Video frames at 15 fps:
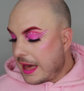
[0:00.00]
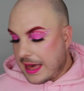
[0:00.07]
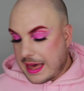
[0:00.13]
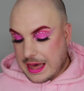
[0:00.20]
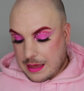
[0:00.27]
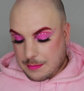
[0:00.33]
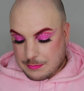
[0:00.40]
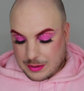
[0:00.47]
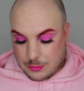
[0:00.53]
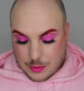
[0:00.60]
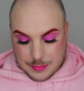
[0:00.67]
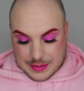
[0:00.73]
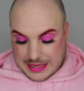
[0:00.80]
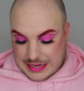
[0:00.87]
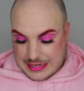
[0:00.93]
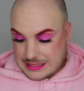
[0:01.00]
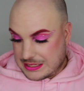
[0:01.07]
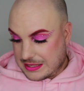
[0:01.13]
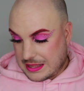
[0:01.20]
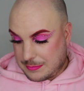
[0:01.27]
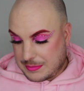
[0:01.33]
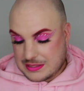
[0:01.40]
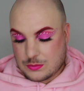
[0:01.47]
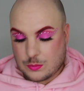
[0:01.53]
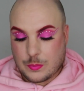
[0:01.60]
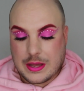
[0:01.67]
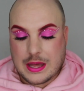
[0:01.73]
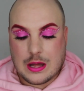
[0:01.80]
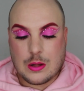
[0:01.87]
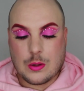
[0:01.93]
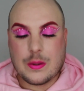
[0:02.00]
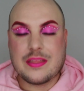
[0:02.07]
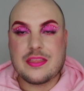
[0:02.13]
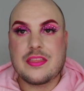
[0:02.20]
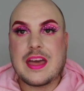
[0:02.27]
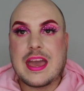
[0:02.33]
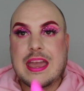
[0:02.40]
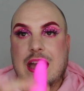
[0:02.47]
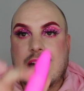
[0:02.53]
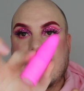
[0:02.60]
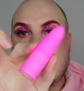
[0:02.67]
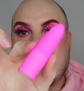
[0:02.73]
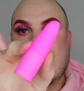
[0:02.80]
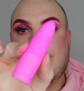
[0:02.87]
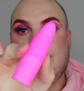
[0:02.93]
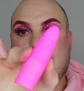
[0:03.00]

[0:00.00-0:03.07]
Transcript: When we get into them as well, they are